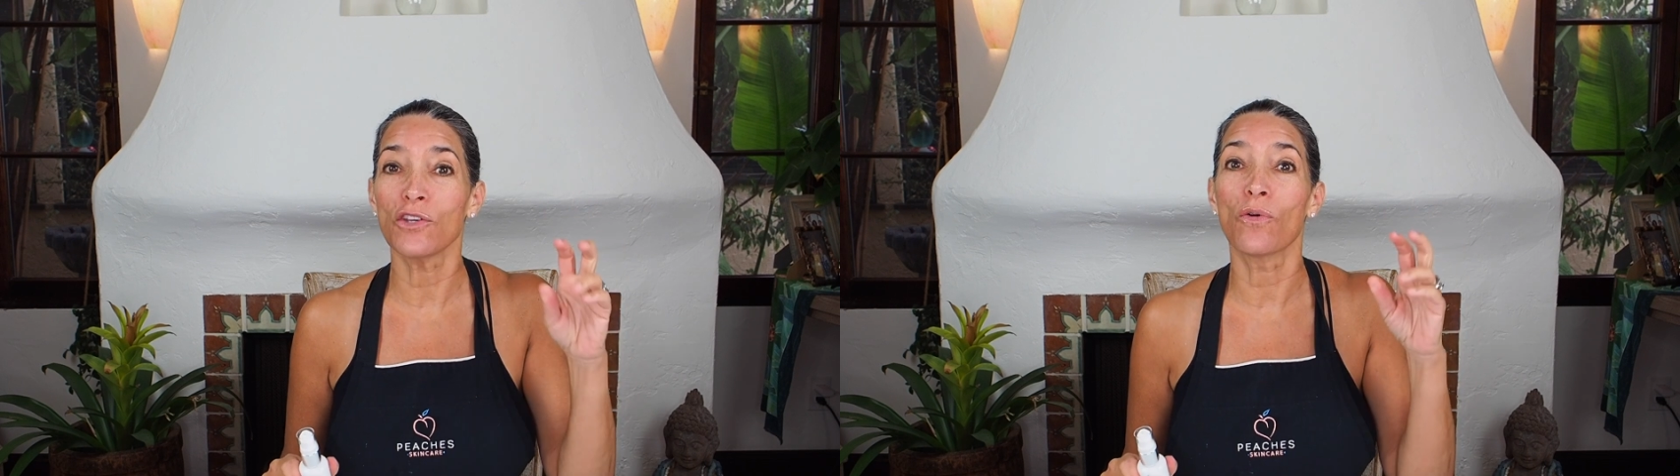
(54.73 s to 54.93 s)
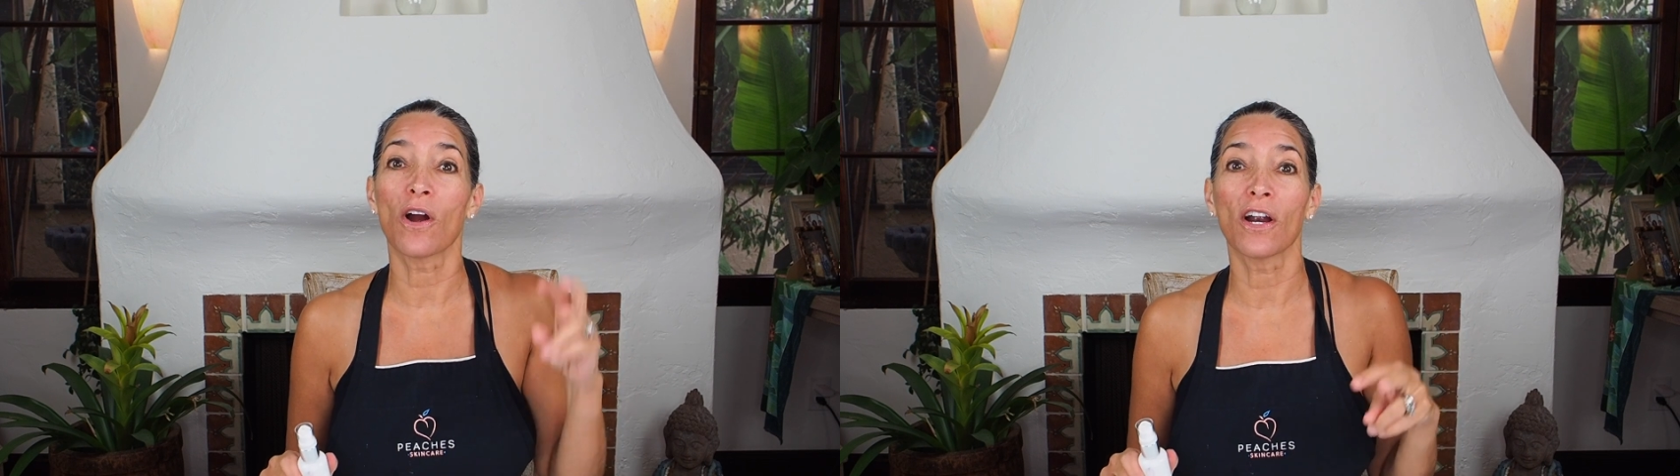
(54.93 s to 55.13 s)

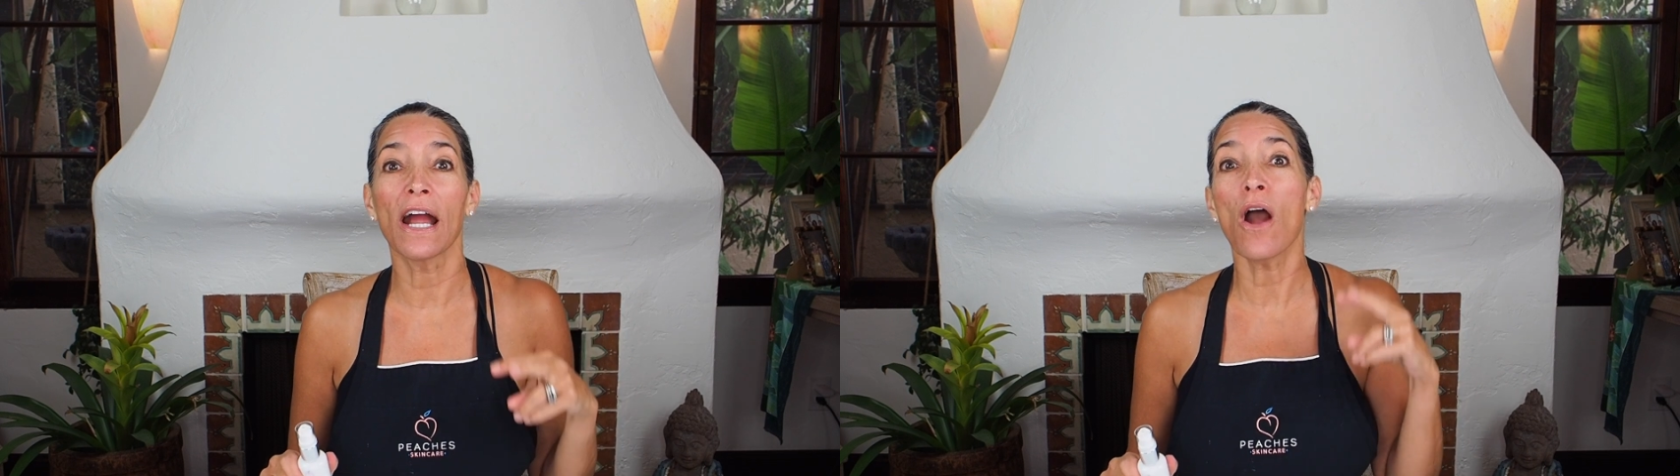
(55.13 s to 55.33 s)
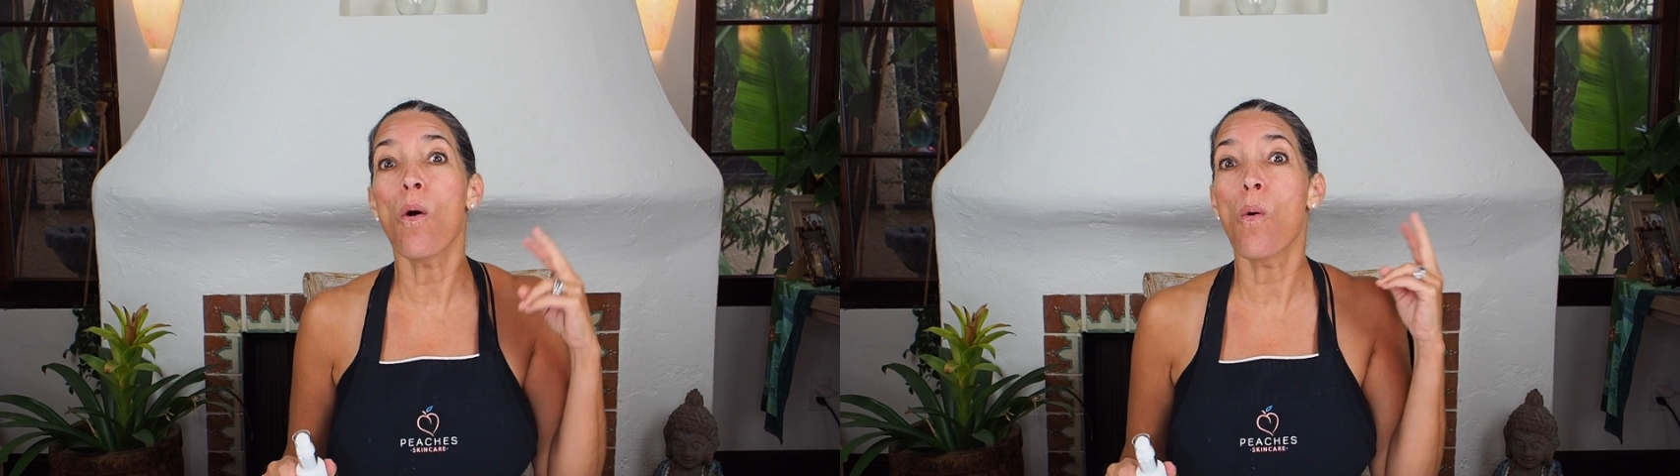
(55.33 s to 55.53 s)
you
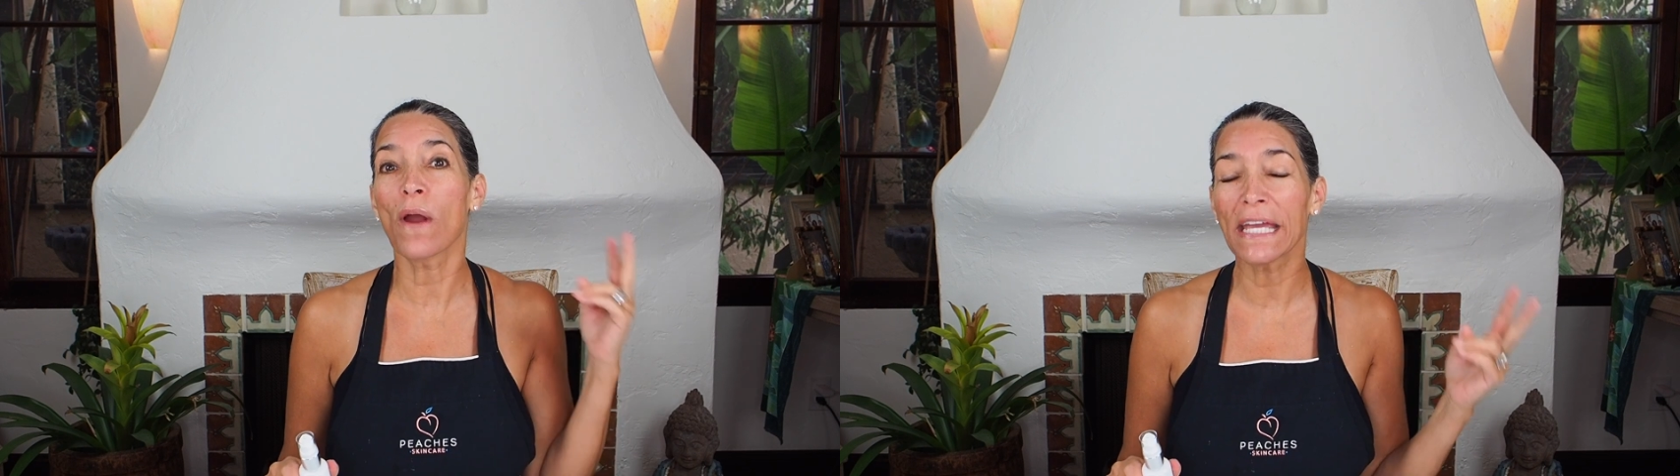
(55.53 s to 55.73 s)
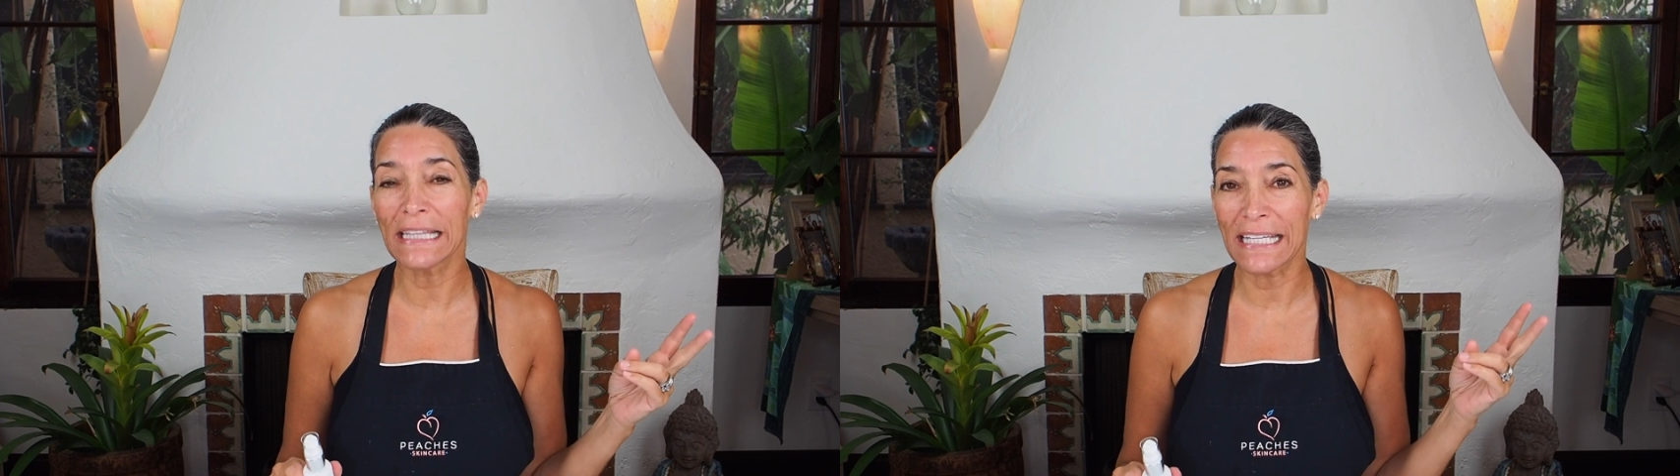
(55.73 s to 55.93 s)
are
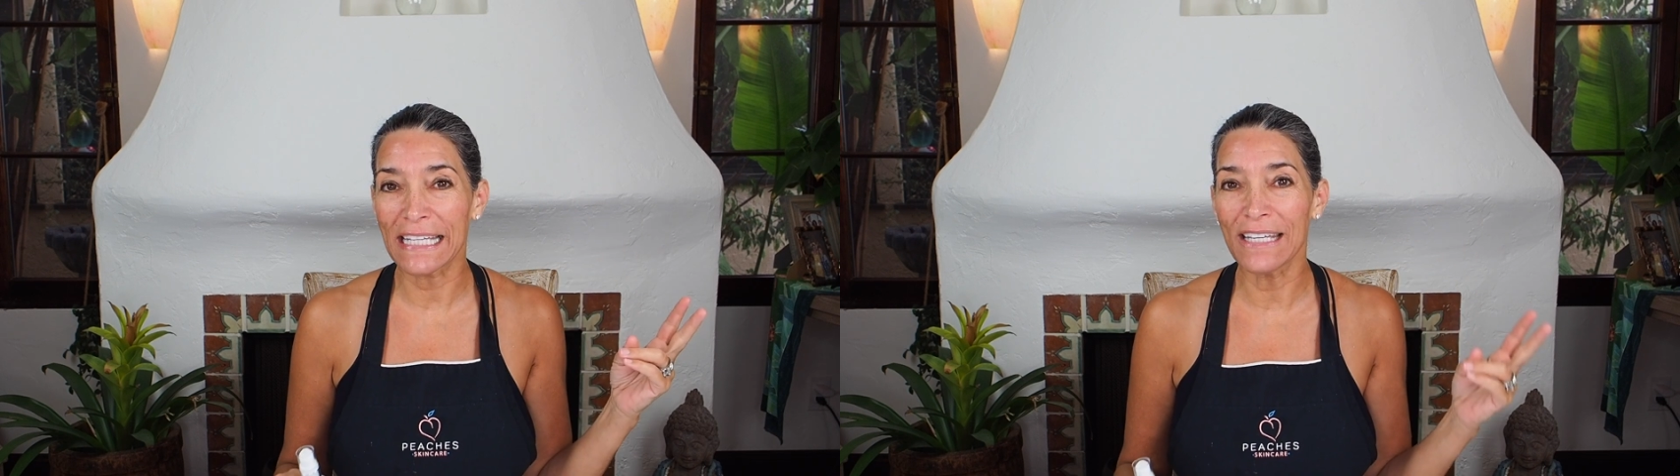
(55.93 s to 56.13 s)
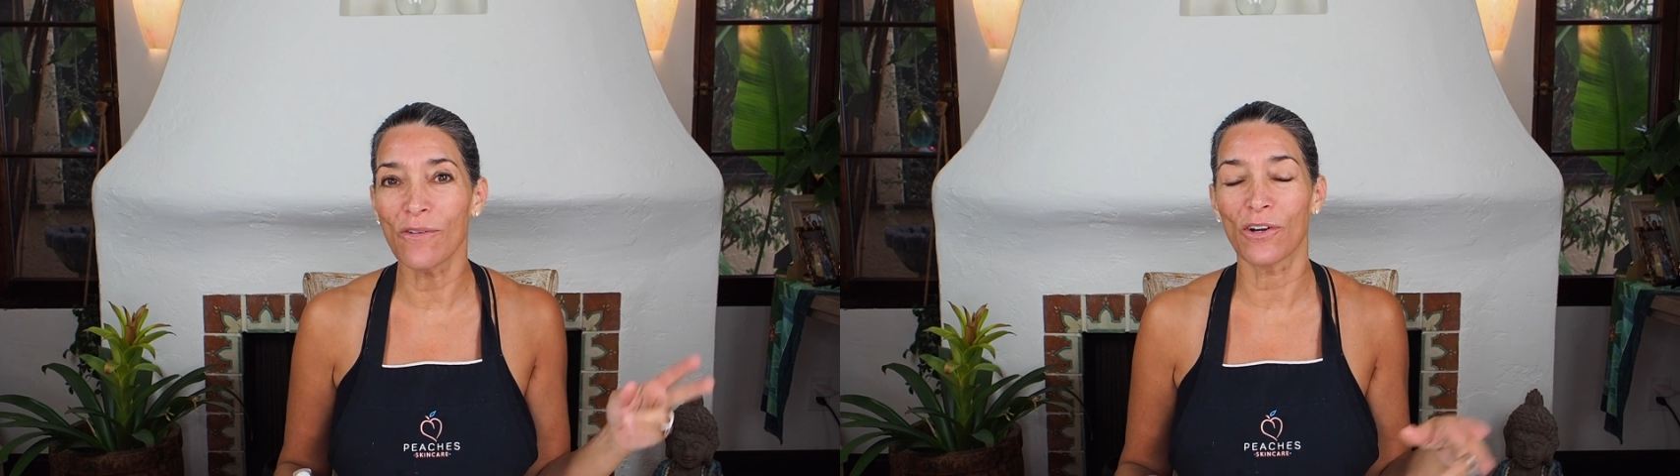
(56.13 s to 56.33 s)

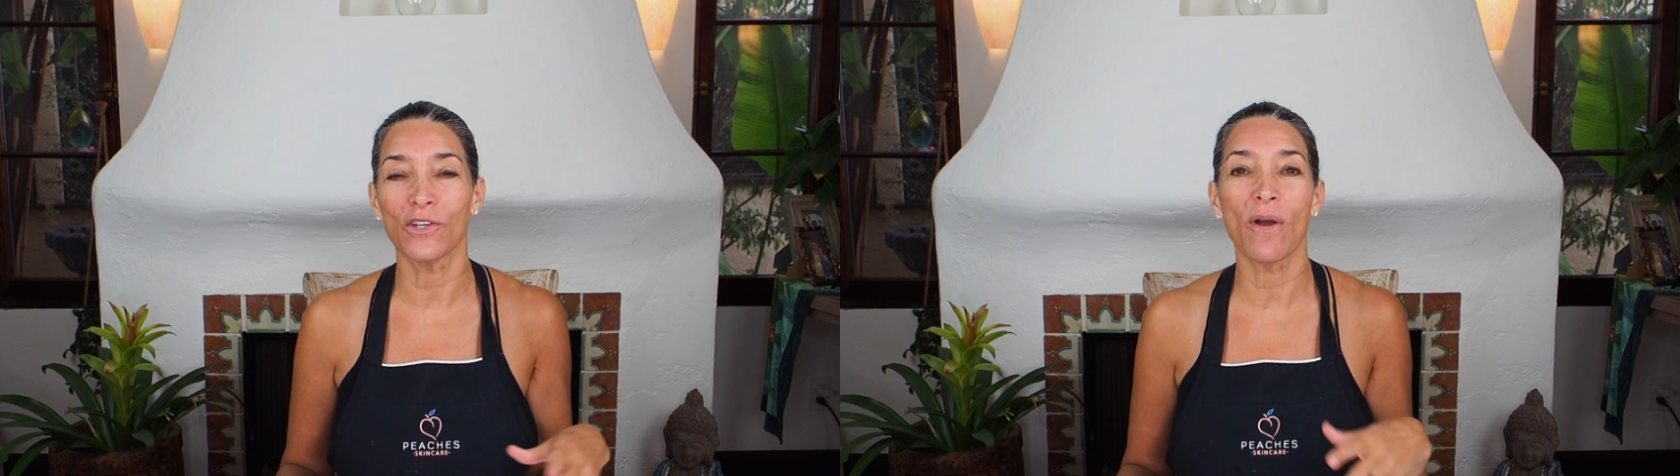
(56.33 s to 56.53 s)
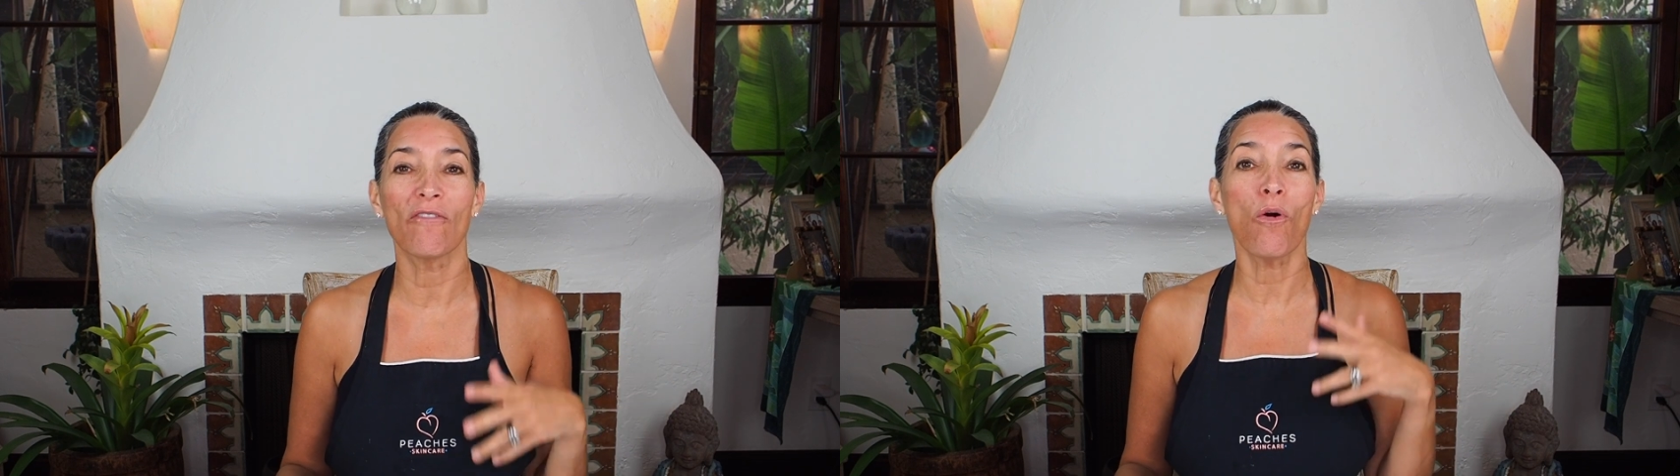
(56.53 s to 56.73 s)
oily or
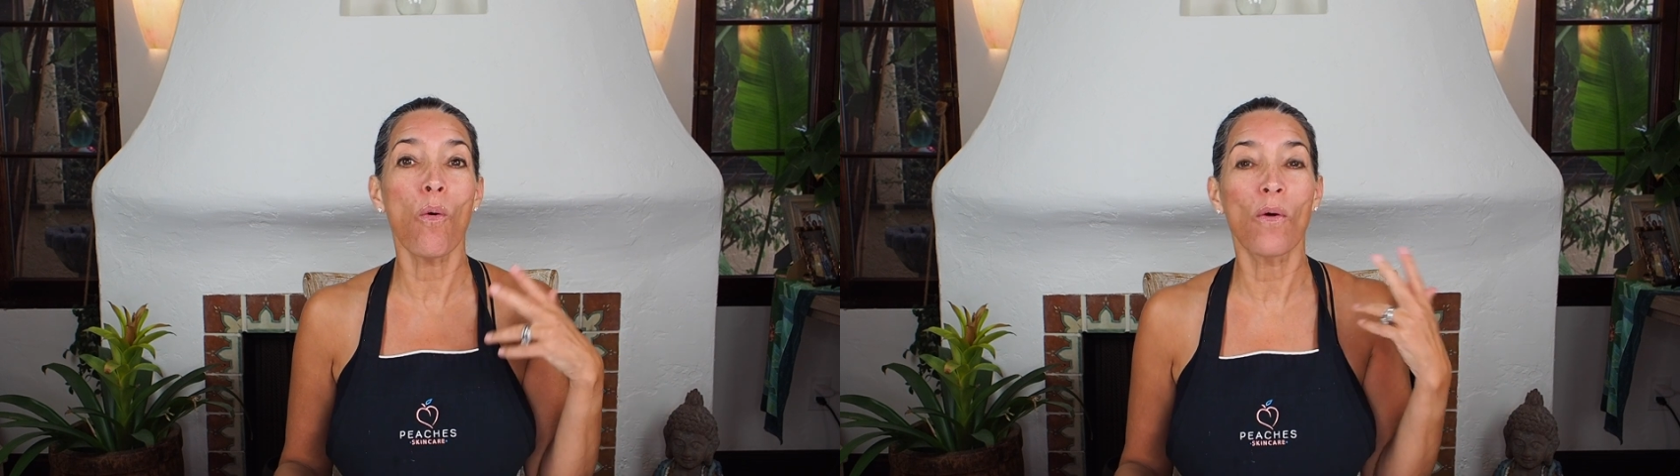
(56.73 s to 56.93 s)
you have